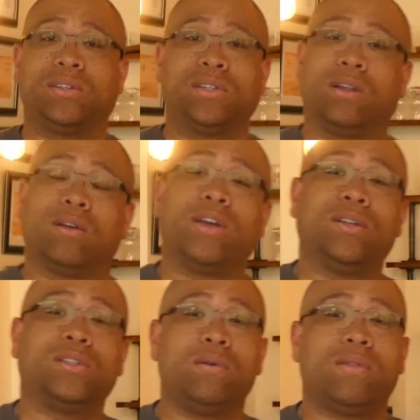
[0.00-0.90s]
Distillery
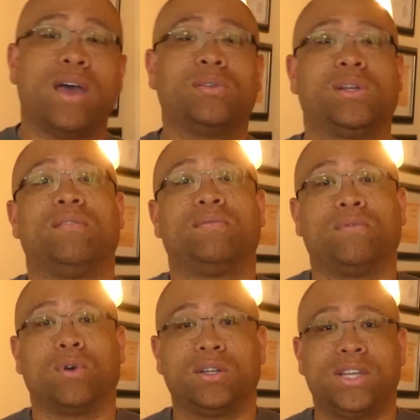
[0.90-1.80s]
in two thousand
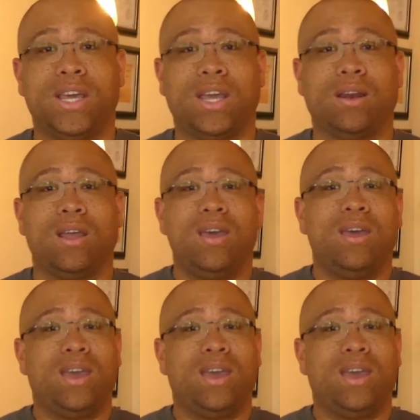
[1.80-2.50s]
fourteen,